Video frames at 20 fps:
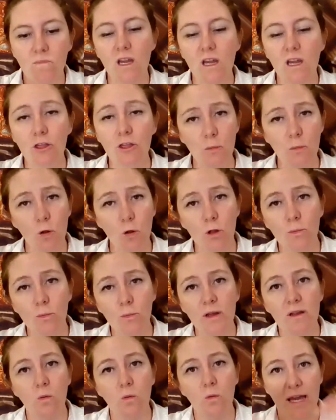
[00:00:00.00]
The mold
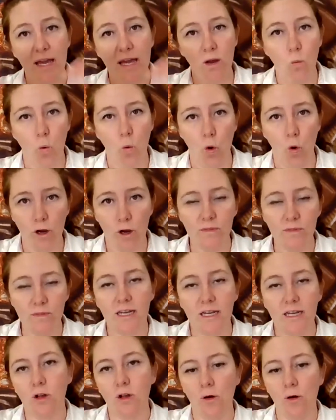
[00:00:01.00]
will get warmed.
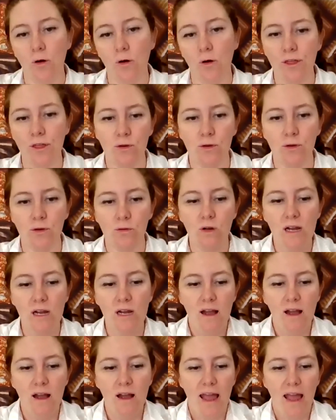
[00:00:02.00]
It'll go through
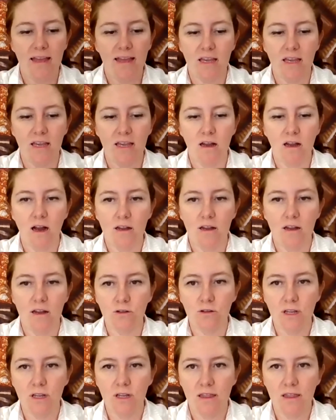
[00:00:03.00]
and get
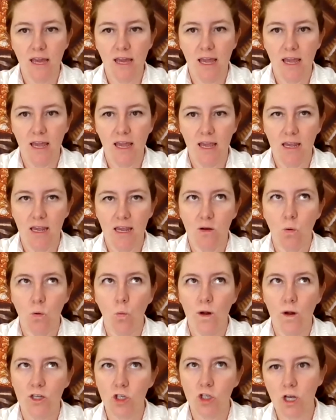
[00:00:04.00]
underneath a
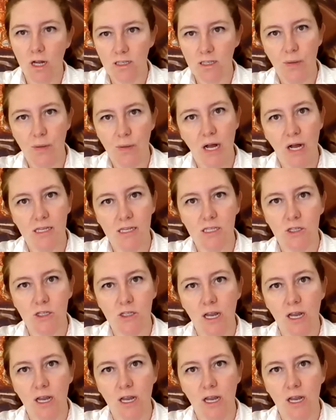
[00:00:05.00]
one-shot depositor.